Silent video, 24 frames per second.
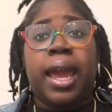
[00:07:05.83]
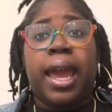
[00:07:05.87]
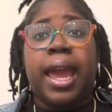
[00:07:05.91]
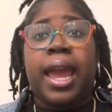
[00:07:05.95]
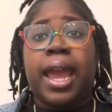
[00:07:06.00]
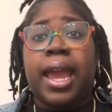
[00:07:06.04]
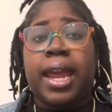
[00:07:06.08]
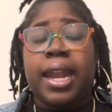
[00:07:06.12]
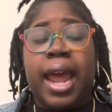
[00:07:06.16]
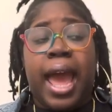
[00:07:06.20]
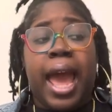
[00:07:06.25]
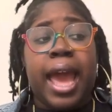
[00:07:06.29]

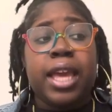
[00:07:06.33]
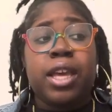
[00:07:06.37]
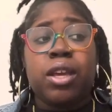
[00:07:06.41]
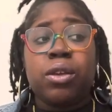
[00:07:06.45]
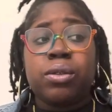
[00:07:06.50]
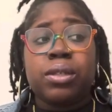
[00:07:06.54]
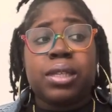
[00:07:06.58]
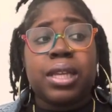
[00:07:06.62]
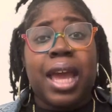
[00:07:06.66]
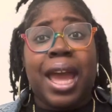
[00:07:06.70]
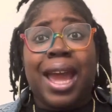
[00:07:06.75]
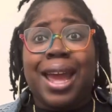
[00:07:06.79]
and I
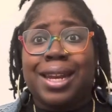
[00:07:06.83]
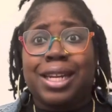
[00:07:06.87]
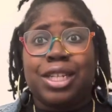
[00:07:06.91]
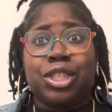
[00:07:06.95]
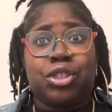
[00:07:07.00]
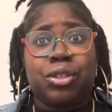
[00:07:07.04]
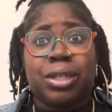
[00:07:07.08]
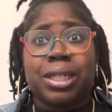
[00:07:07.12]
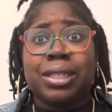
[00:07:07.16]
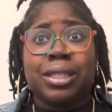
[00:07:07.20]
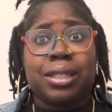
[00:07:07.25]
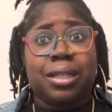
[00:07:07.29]
used to have to
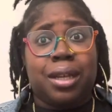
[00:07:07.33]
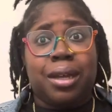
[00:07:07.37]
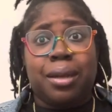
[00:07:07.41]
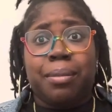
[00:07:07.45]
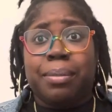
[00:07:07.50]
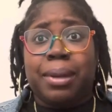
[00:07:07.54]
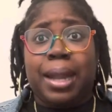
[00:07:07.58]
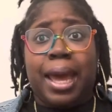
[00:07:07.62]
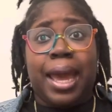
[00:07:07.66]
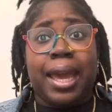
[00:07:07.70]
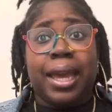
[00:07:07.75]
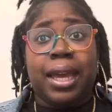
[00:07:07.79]
dress up,
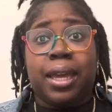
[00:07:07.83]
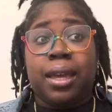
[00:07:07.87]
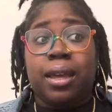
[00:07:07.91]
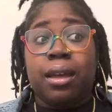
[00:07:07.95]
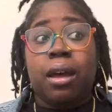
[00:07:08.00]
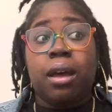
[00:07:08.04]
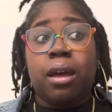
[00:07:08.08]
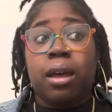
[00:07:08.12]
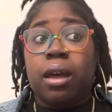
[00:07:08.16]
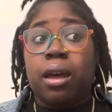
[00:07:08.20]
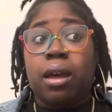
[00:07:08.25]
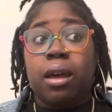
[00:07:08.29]
like,
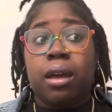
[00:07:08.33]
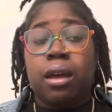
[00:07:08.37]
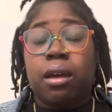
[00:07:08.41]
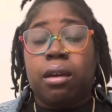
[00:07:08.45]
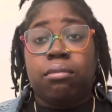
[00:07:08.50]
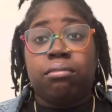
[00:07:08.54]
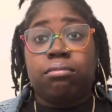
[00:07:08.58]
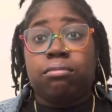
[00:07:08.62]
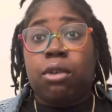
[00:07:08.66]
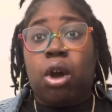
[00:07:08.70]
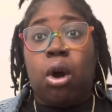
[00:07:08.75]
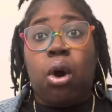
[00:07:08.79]

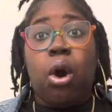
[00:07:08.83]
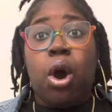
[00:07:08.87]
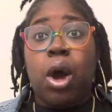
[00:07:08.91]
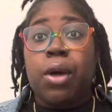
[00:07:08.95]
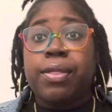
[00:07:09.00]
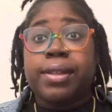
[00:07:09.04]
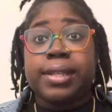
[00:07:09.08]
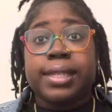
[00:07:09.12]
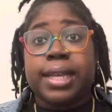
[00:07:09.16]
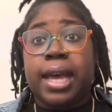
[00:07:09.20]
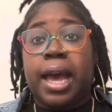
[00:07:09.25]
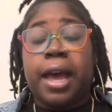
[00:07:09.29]
all
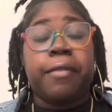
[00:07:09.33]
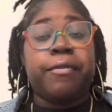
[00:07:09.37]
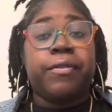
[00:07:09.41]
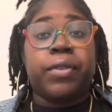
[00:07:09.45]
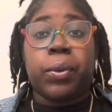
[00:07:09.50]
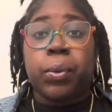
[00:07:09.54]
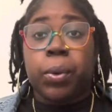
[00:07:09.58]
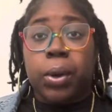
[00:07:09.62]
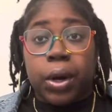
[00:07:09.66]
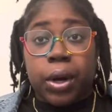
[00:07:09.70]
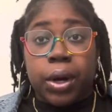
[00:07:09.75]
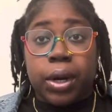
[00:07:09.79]
the time for
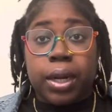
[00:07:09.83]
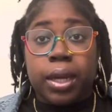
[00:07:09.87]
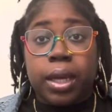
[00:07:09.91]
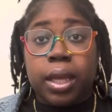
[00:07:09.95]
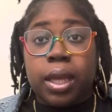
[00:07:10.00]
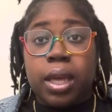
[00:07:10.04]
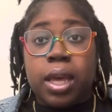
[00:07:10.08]
work.